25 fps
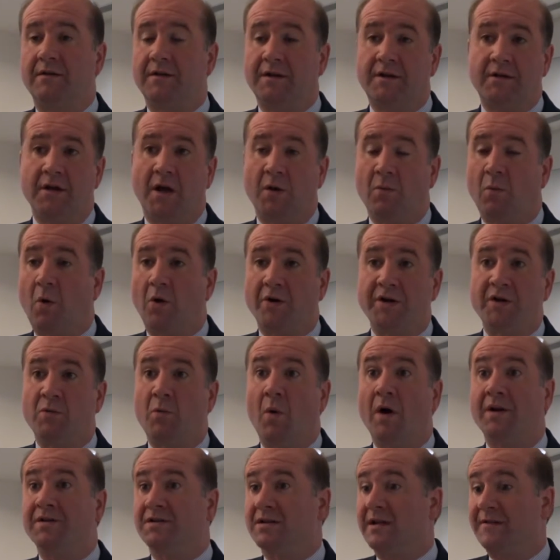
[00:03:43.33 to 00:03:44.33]
what you
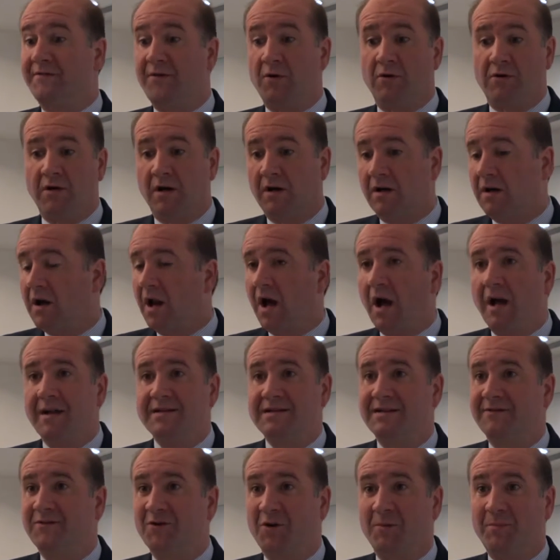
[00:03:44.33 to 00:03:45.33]
want. If you're a
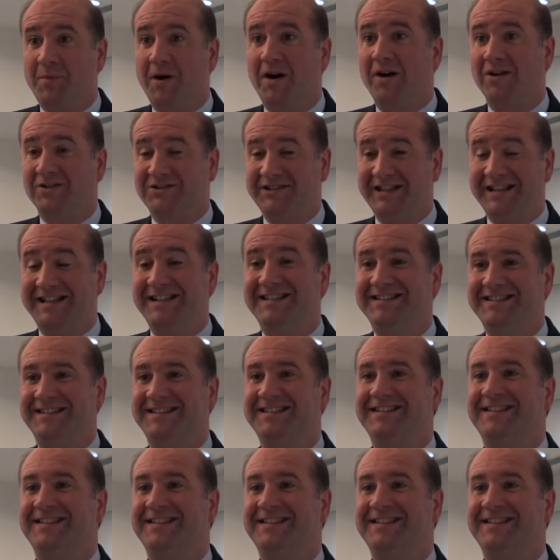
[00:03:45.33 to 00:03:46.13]
client, if you're a party